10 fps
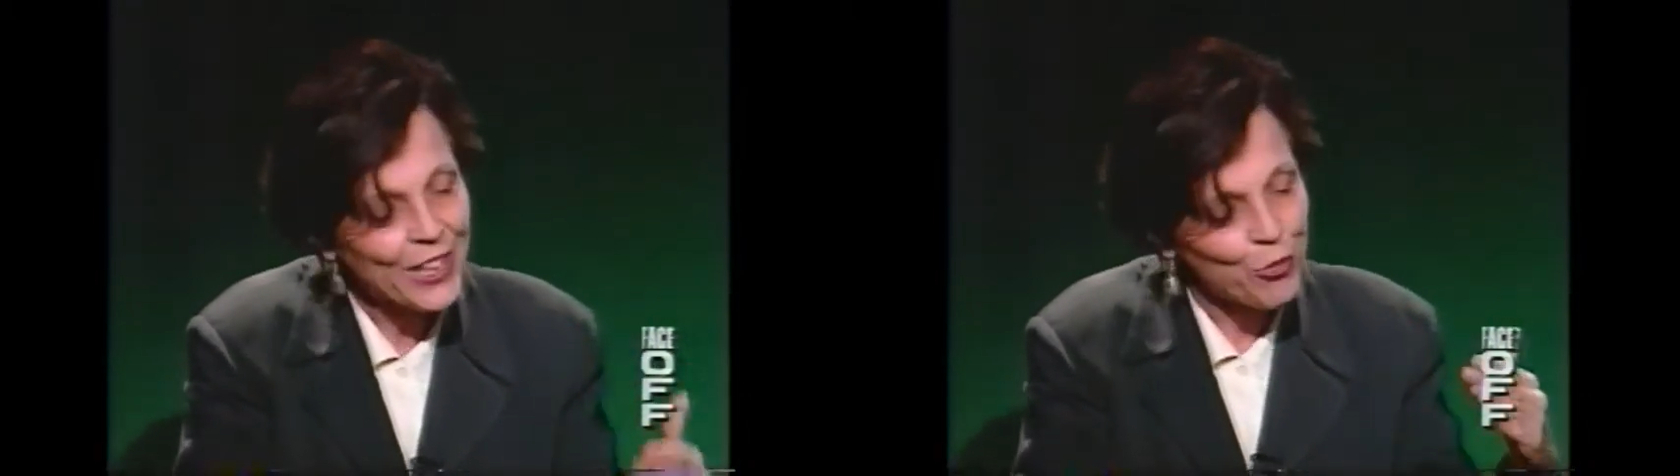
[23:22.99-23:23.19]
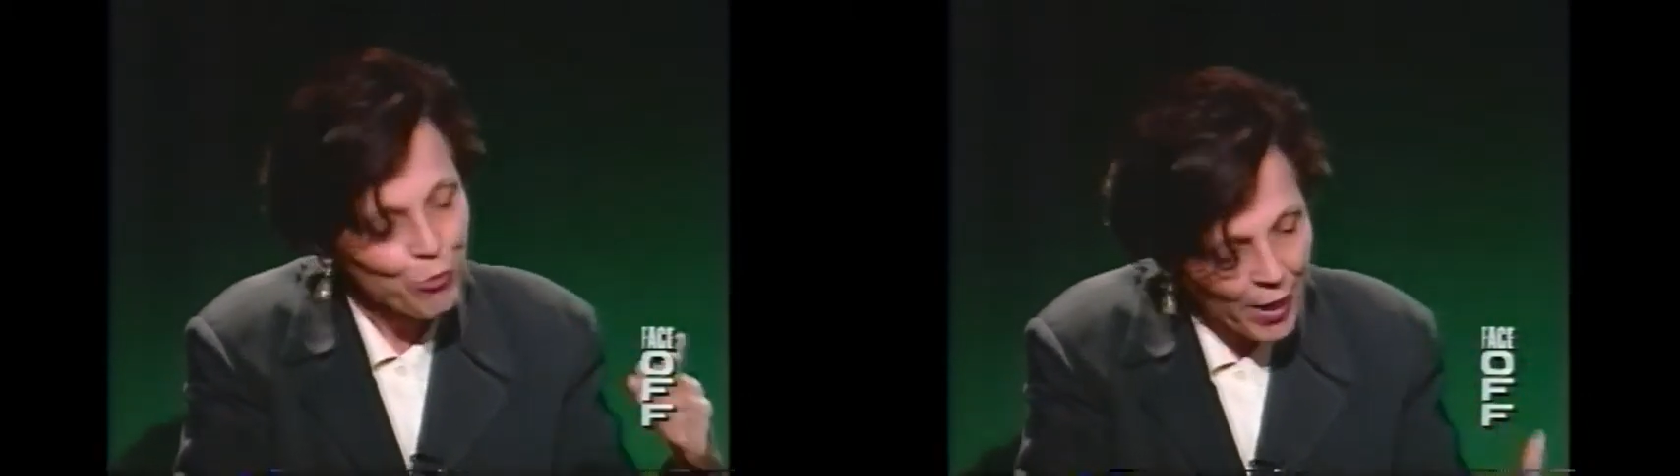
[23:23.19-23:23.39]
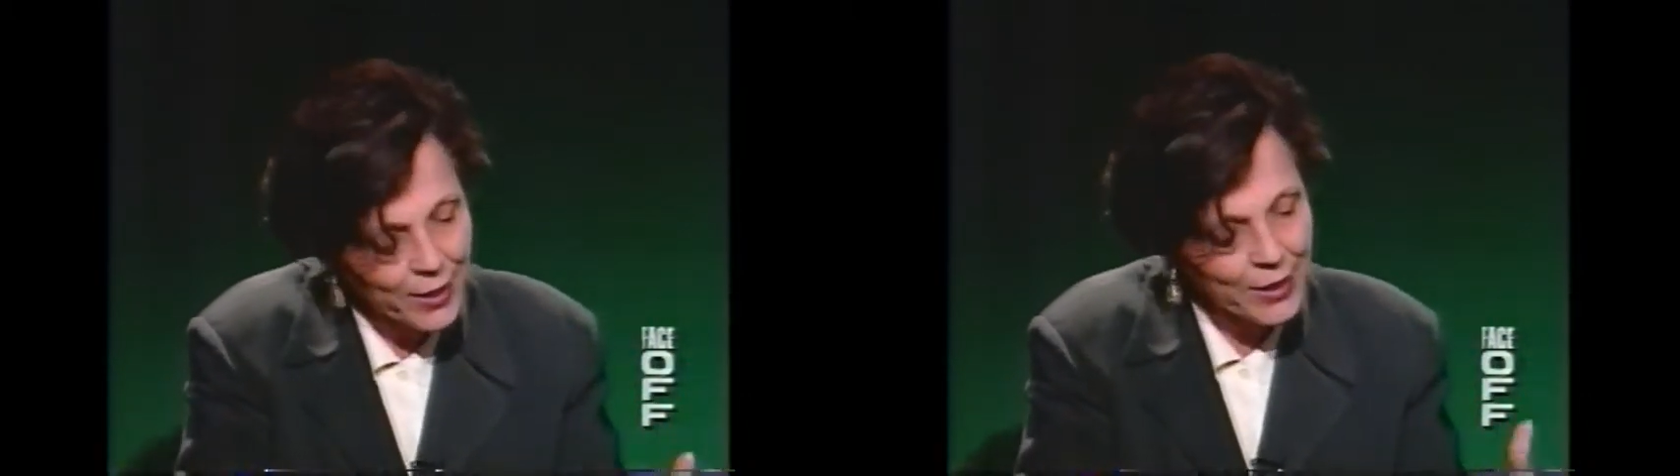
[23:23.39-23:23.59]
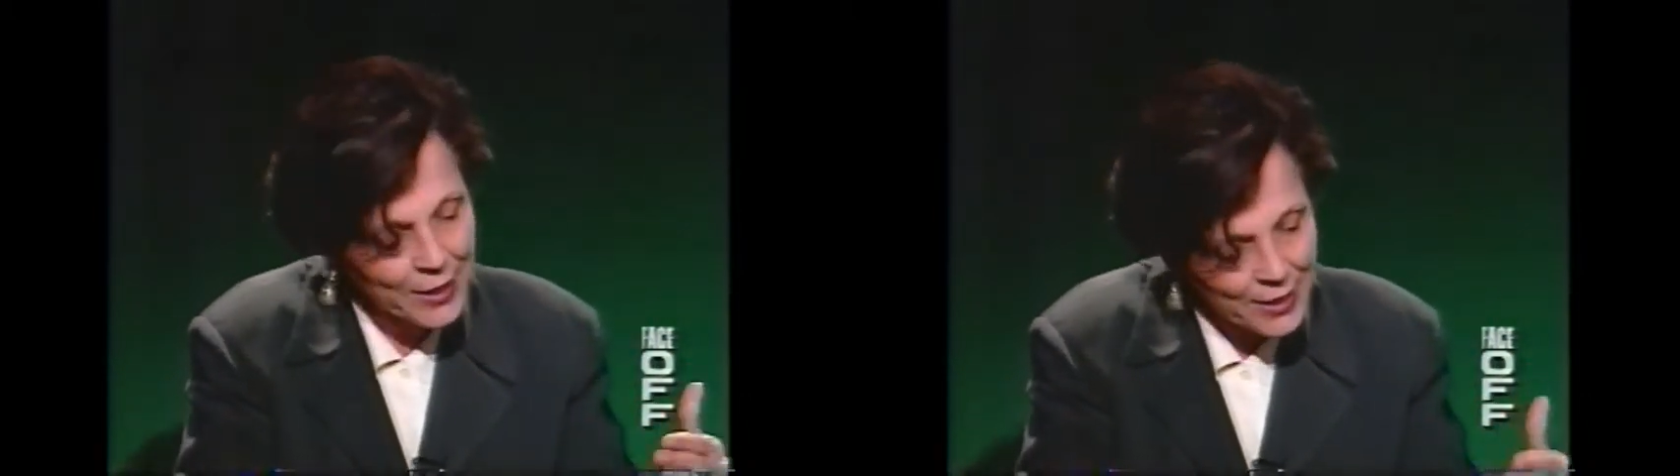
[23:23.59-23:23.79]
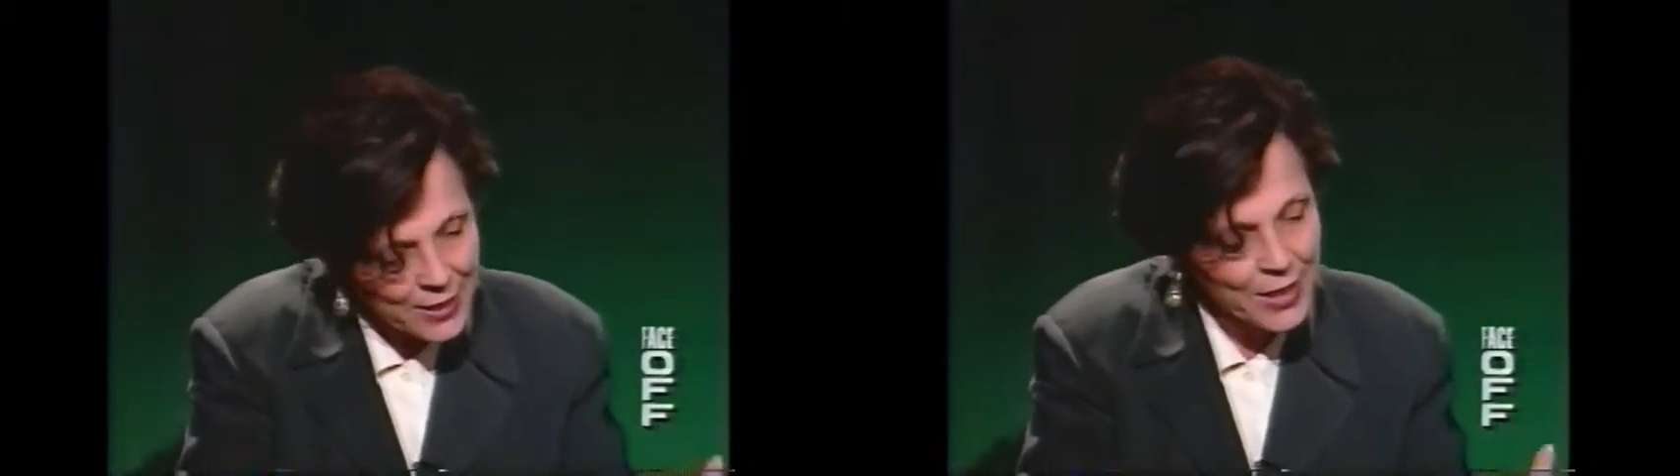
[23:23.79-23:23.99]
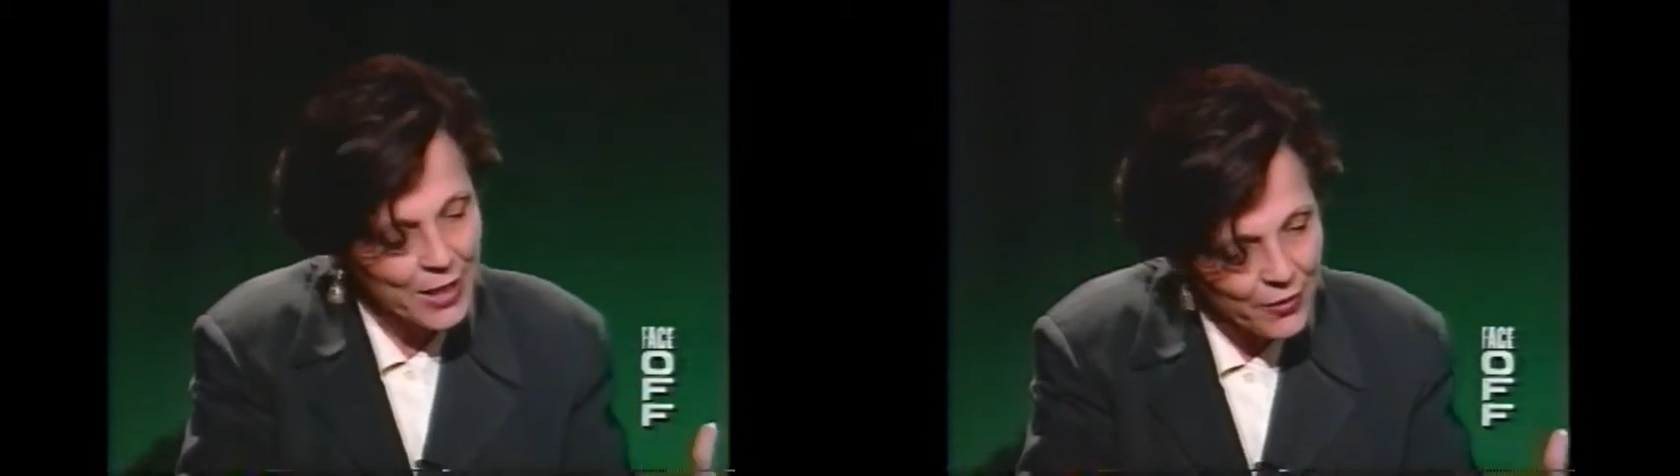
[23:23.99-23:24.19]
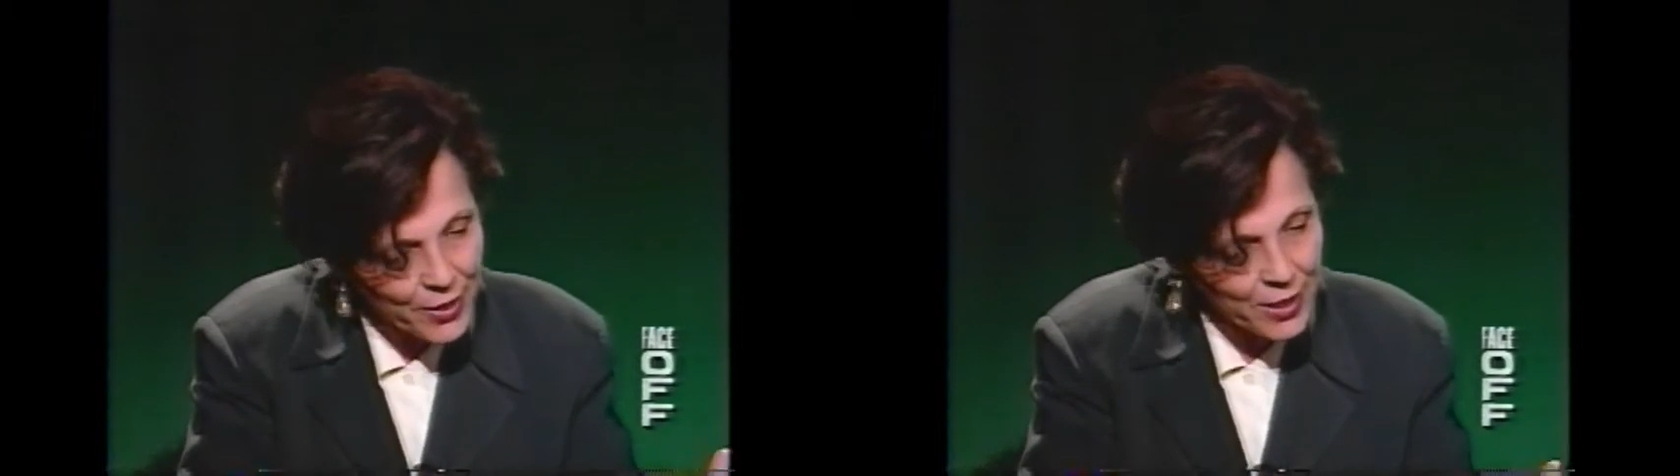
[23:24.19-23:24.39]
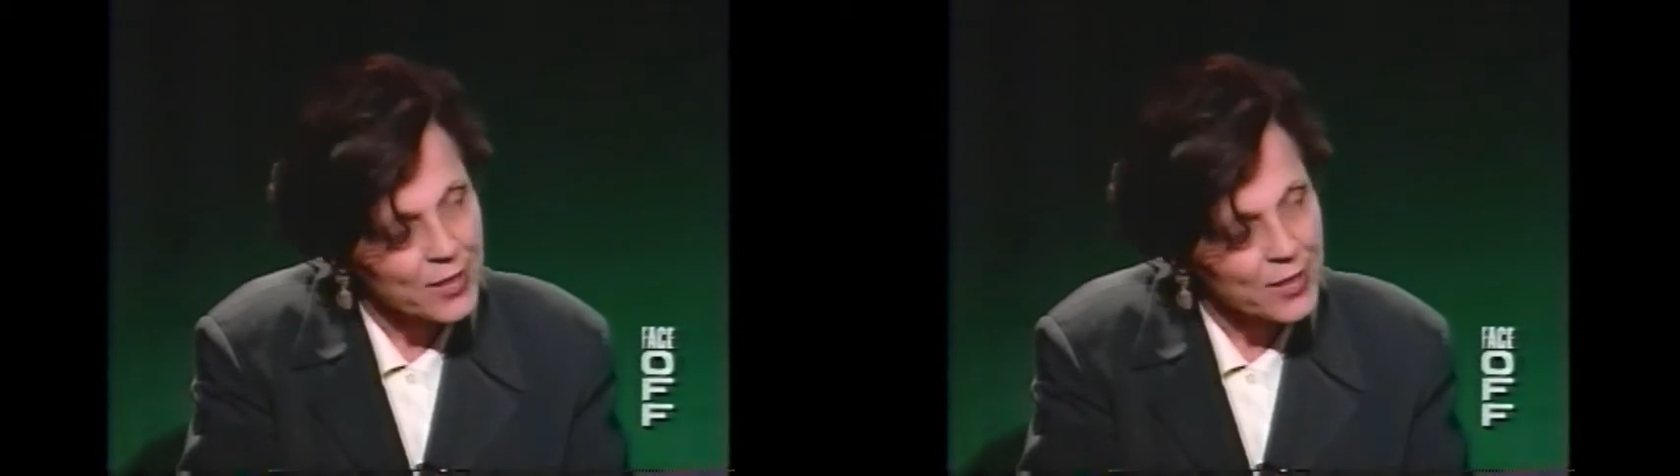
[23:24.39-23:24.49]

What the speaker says: it right in these areas.